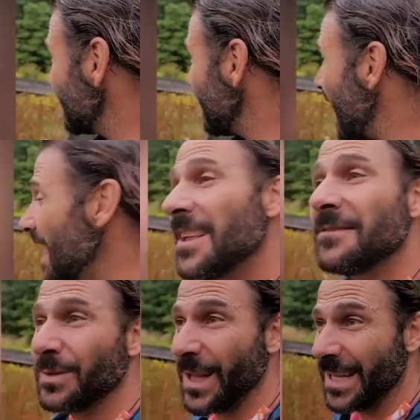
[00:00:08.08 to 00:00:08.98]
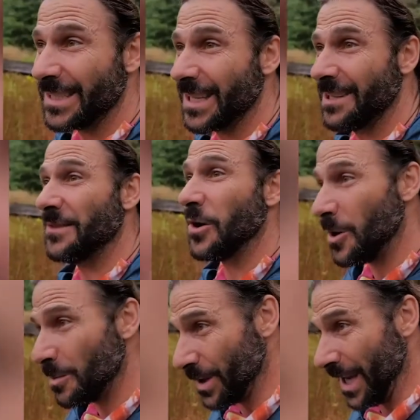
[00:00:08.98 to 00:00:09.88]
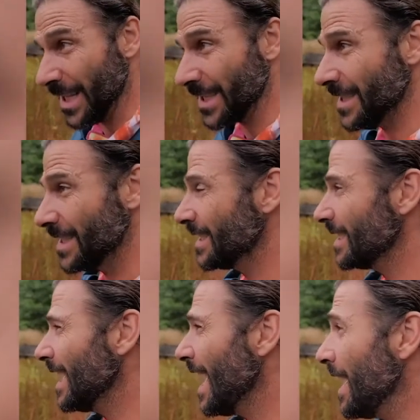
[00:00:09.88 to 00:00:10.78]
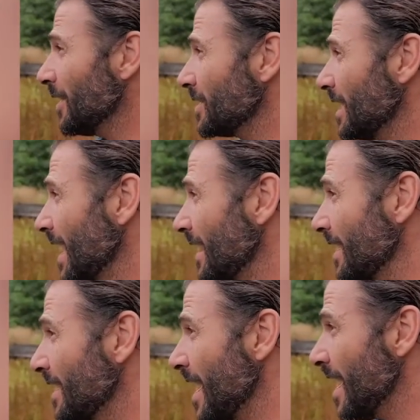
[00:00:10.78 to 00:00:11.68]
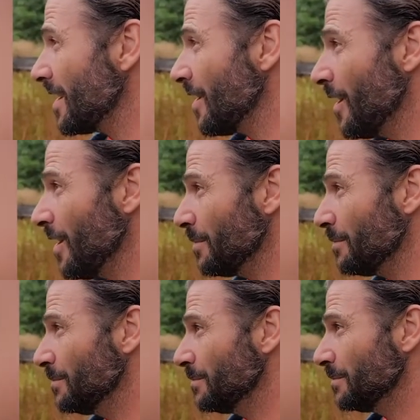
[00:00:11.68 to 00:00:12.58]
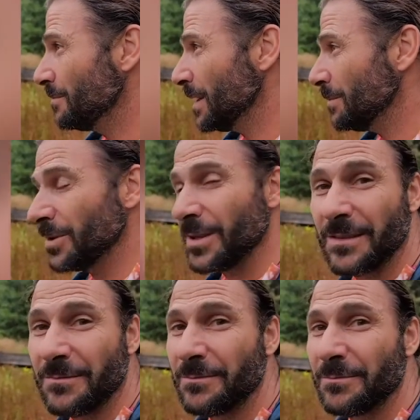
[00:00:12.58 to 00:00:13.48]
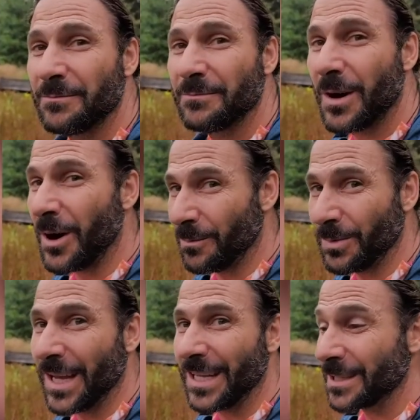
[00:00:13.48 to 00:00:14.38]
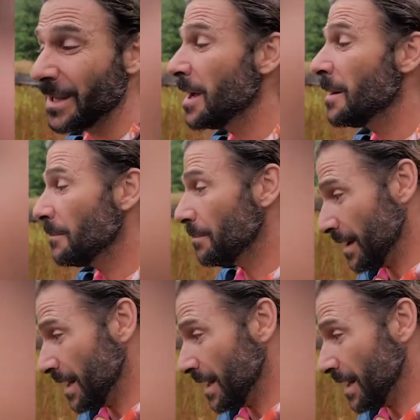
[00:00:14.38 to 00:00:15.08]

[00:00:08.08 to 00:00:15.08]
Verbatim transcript: I love plants. I love all plants. I understand that not all people love all plants, but